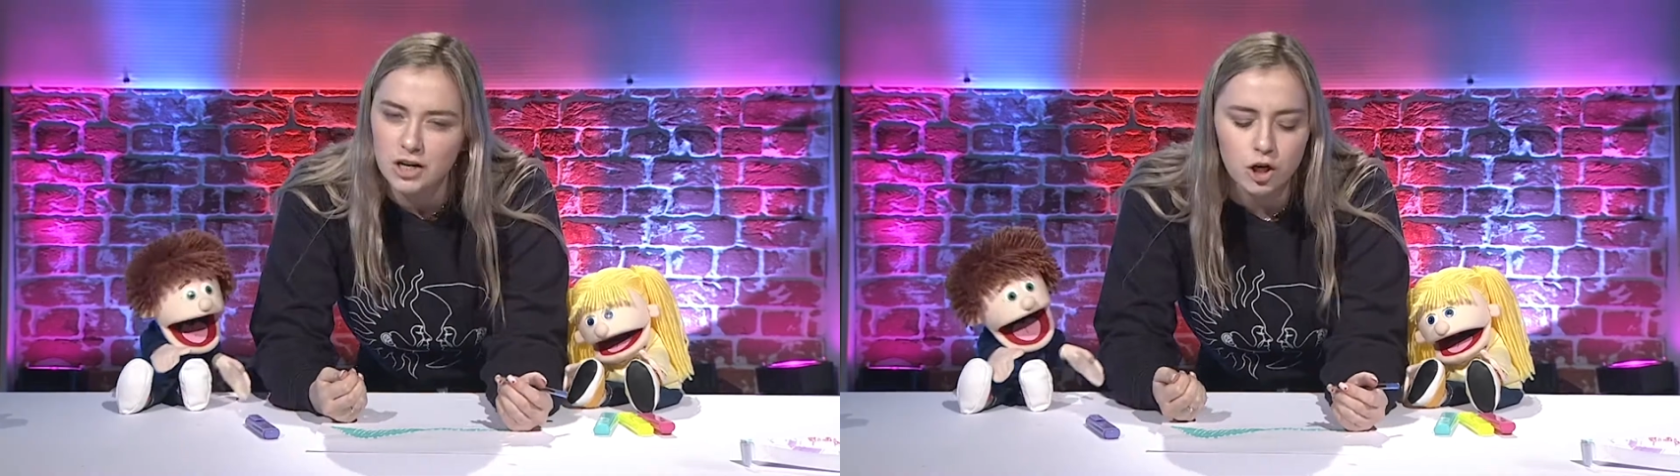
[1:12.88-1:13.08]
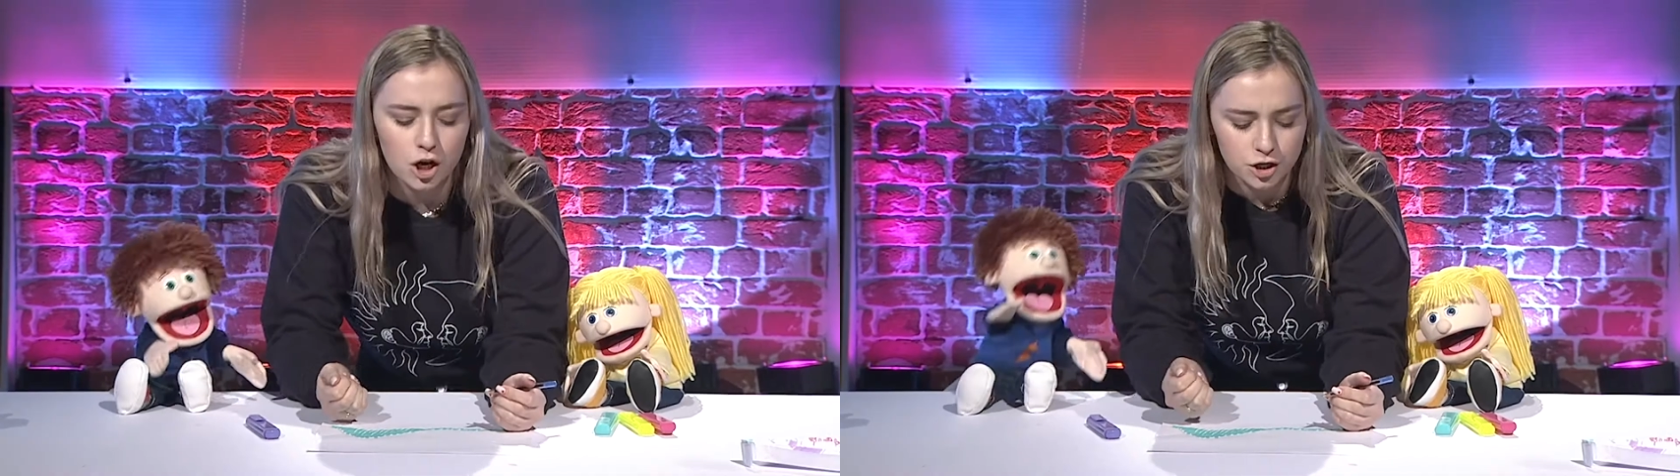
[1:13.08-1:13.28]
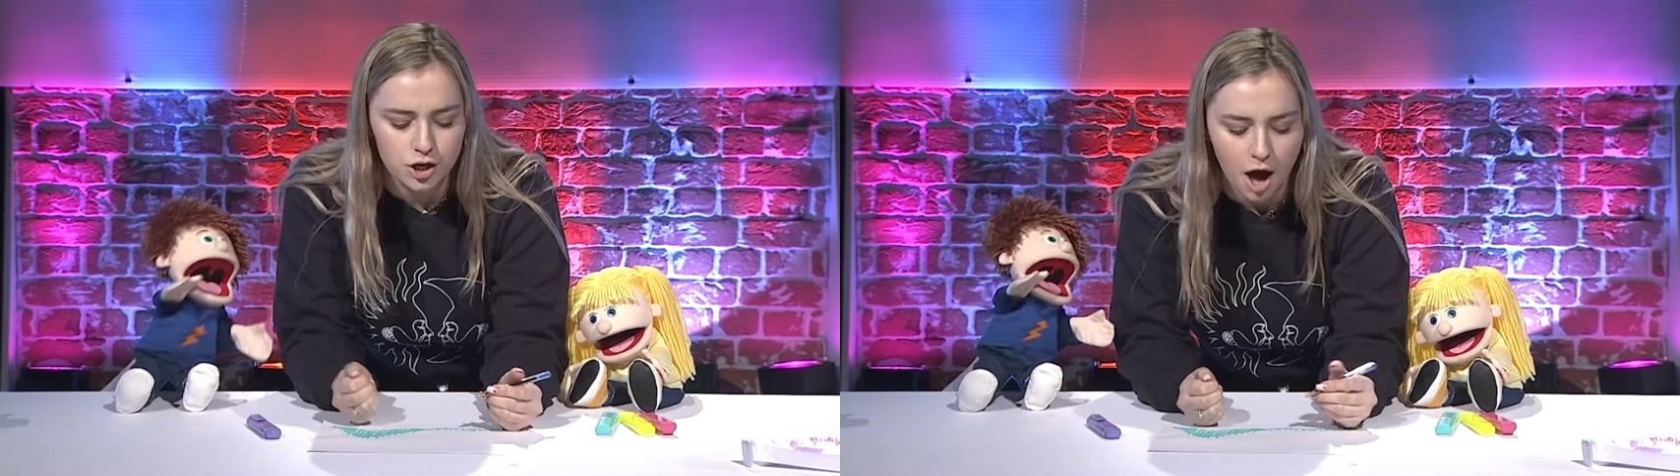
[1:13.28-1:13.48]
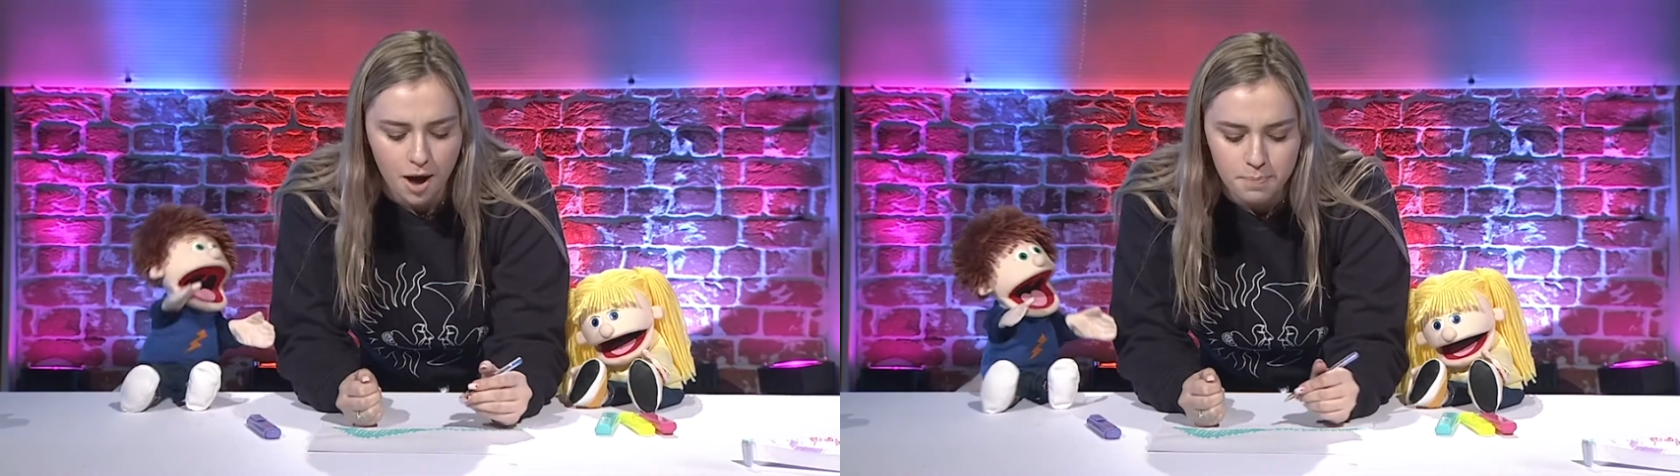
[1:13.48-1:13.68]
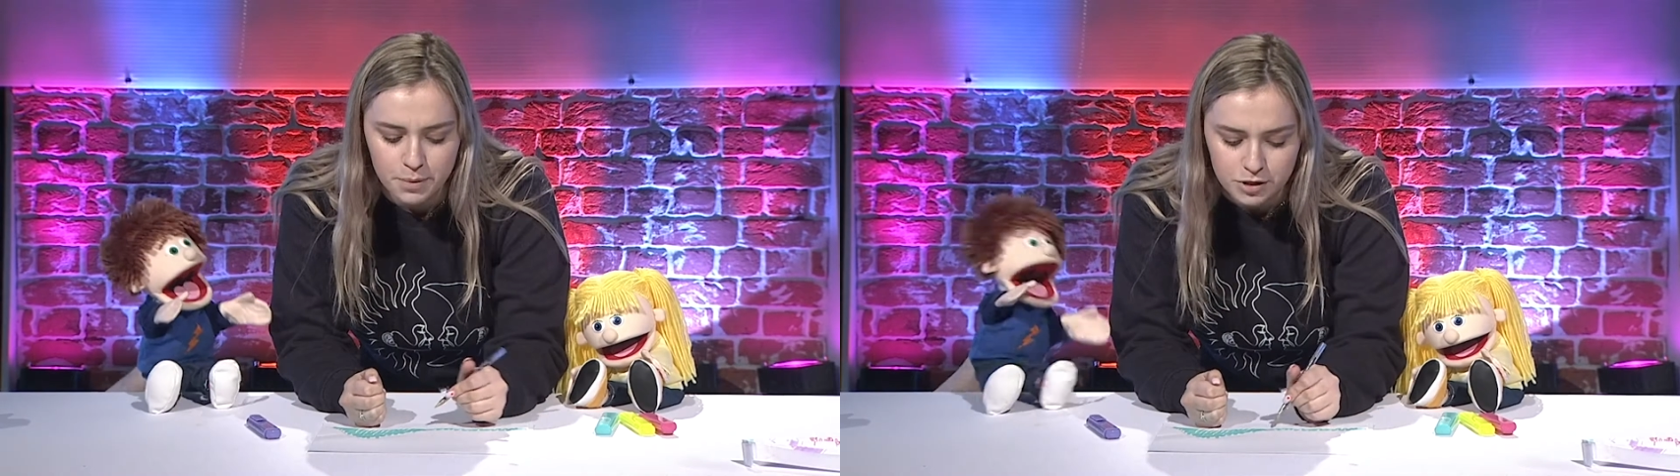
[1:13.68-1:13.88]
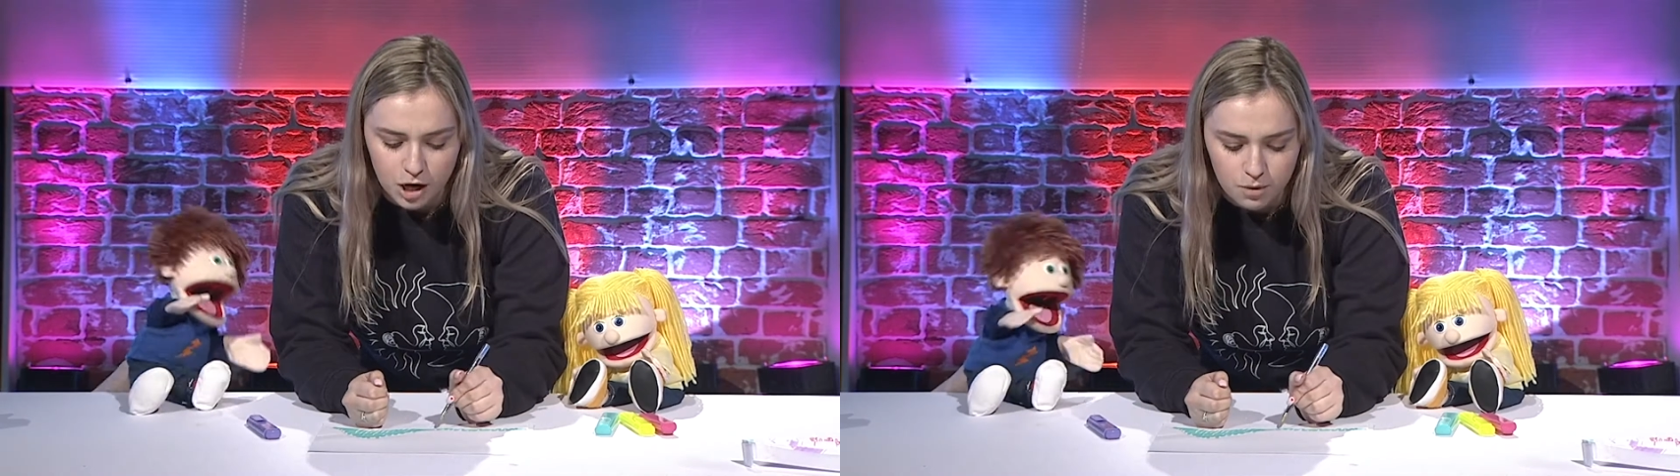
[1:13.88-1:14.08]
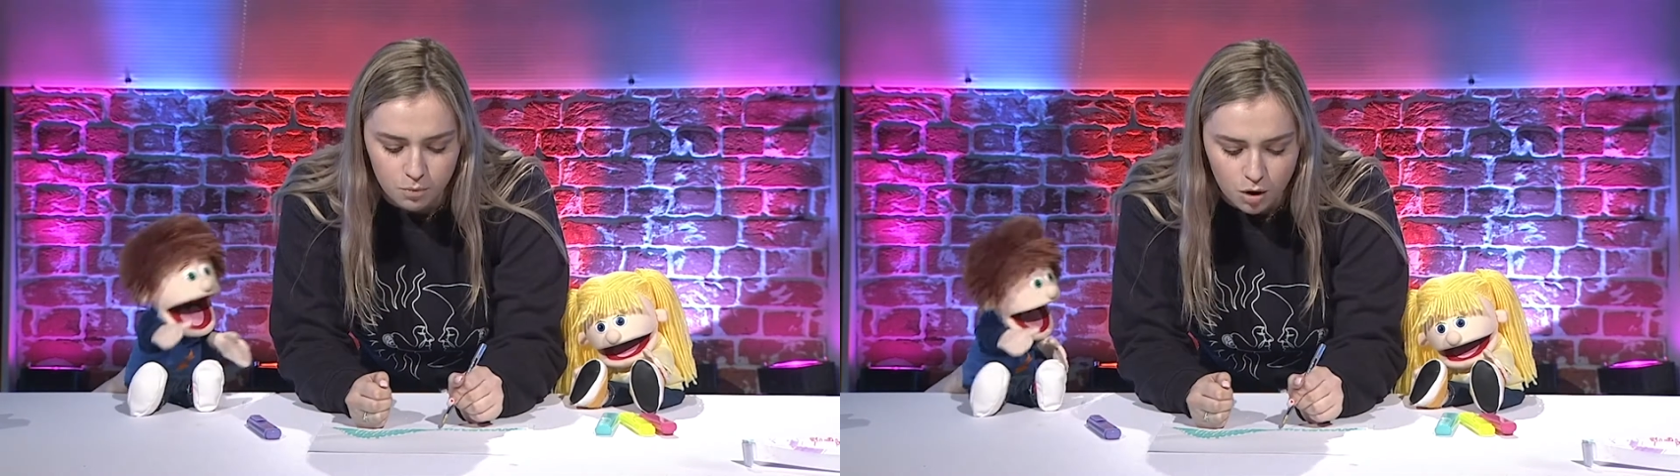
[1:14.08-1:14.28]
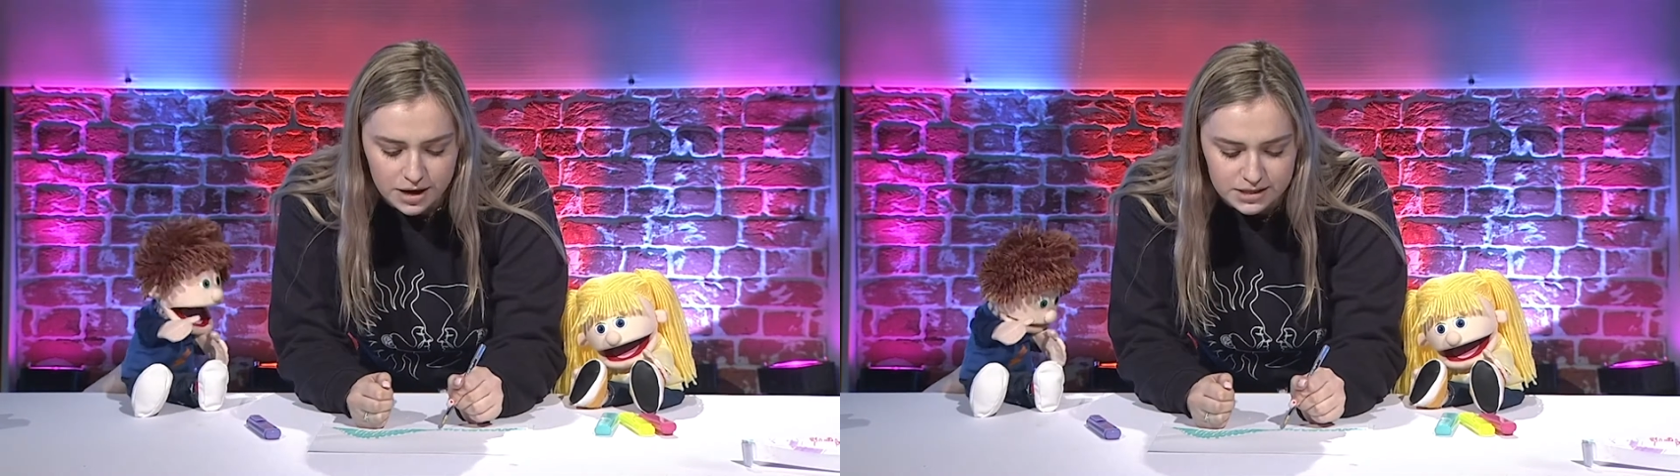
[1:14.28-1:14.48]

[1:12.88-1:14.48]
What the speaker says: a good go, but don't worry.